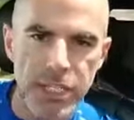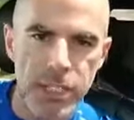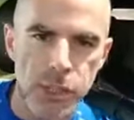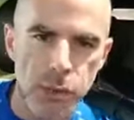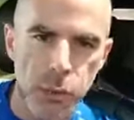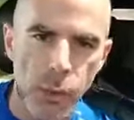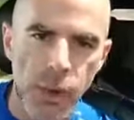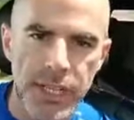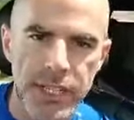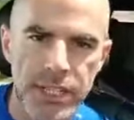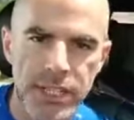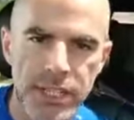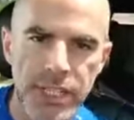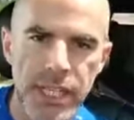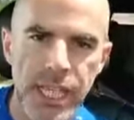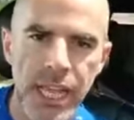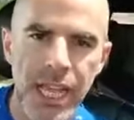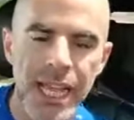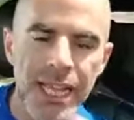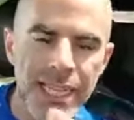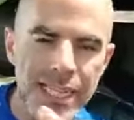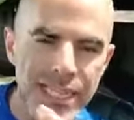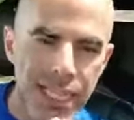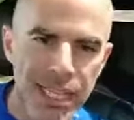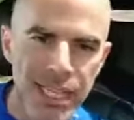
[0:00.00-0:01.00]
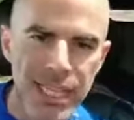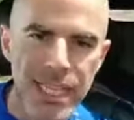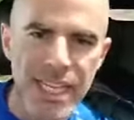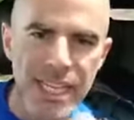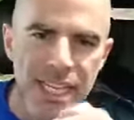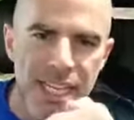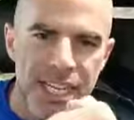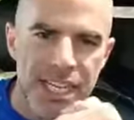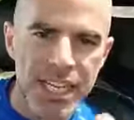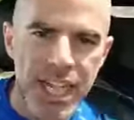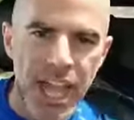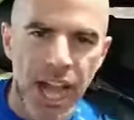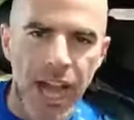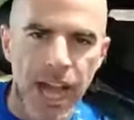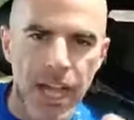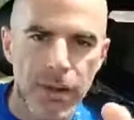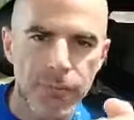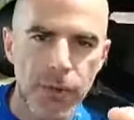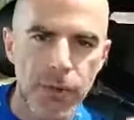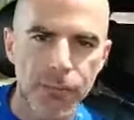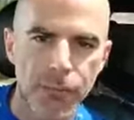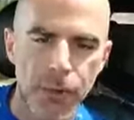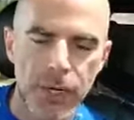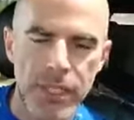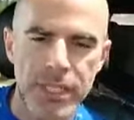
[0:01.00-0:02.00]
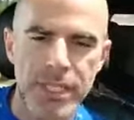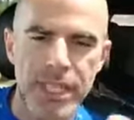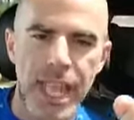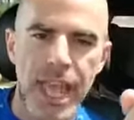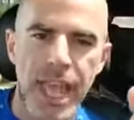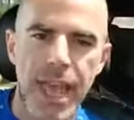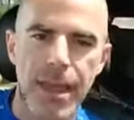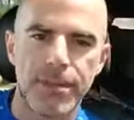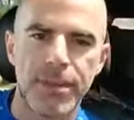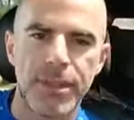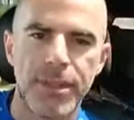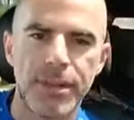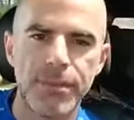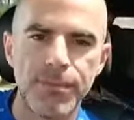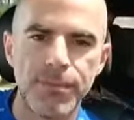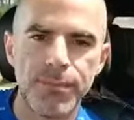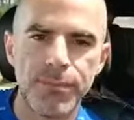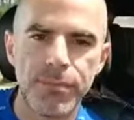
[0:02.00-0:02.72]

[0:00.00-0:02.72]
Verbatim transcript: switch, deleted, gone, reversed the habit.